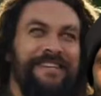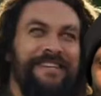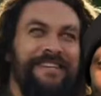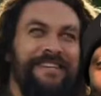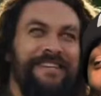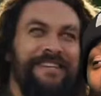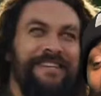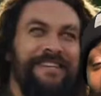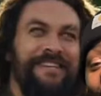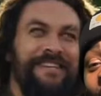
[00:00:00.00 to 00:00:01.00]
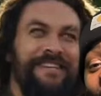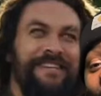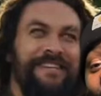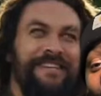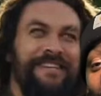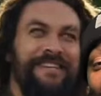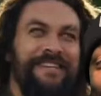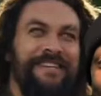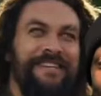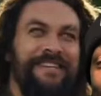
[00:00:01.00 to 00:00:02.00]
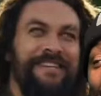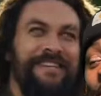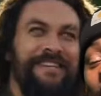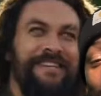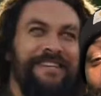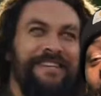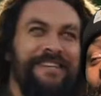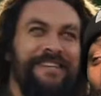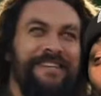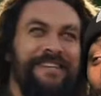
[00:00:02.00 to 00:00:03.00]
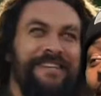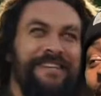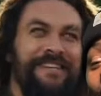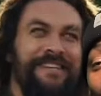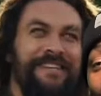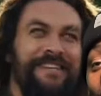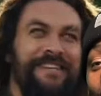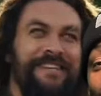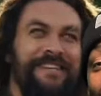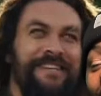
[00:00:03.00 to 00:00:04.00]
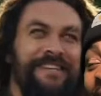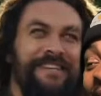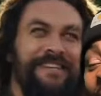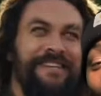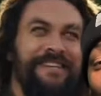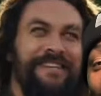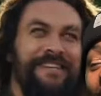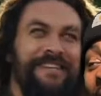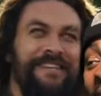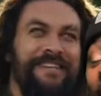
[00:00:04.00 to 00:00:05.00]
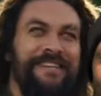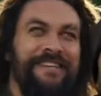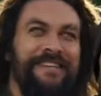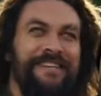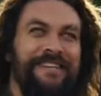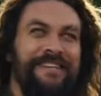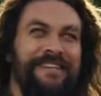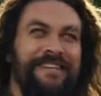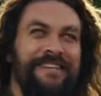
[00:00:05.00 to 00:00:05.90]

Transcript: This person isn't speaking.